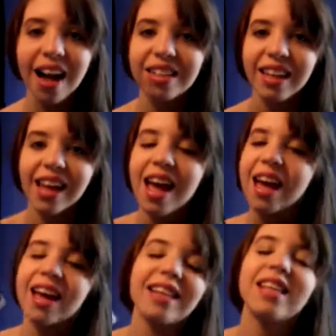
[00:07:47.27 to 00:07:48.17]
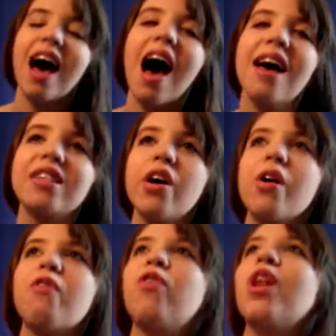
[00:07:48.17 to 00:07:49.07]
Like, his eyes are a
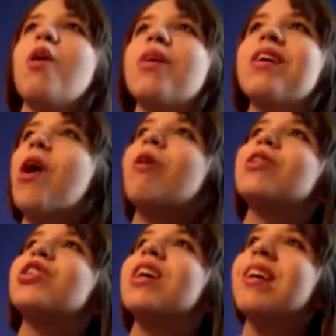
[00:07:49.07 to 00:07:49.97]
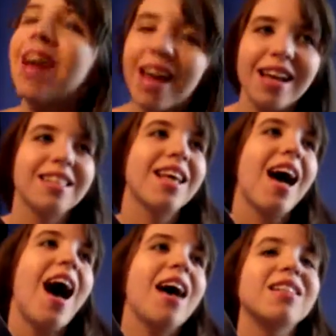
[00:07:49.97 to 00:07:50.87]
flowing ocean, his
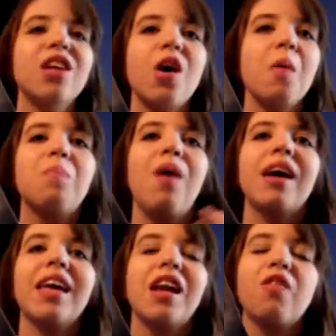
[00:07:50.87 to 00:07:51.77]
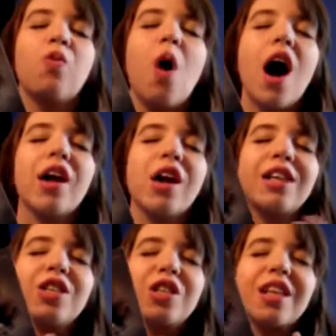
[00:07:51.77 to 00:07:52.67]
eyes are a bucket of water, and
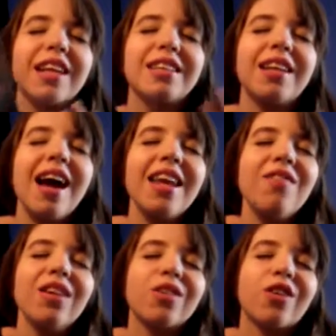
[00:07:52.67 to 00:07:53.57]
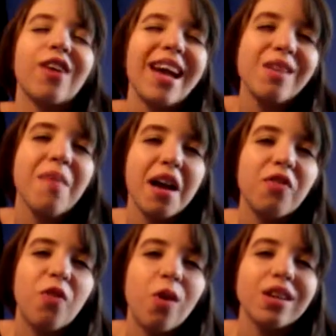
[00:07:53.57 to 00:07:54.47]
just like not even great
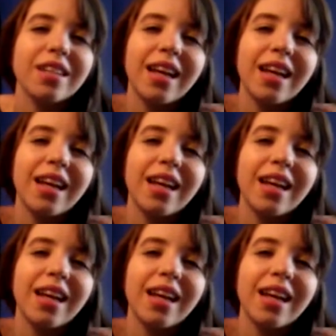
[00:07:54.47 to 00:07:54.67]
metaphors, and